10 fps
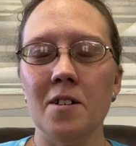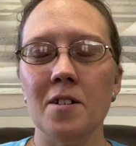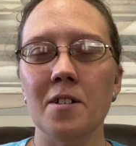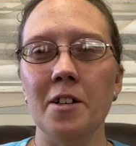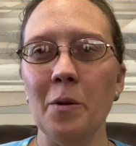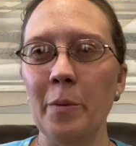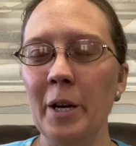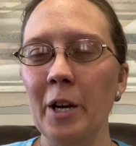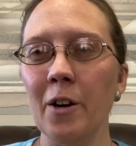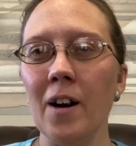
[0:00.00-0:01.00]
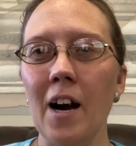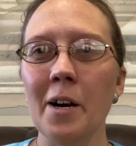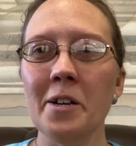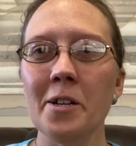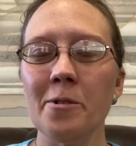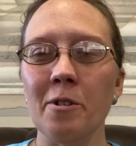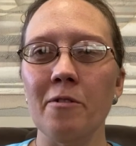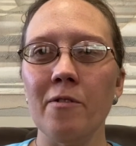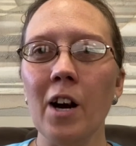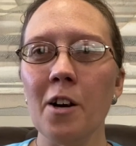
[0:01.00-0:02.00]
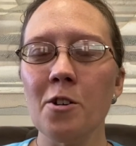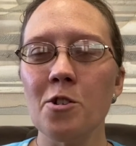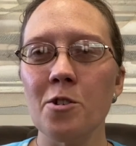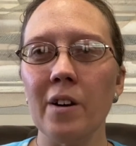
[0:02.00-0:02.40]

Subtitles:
and opening your eyes, refreshed,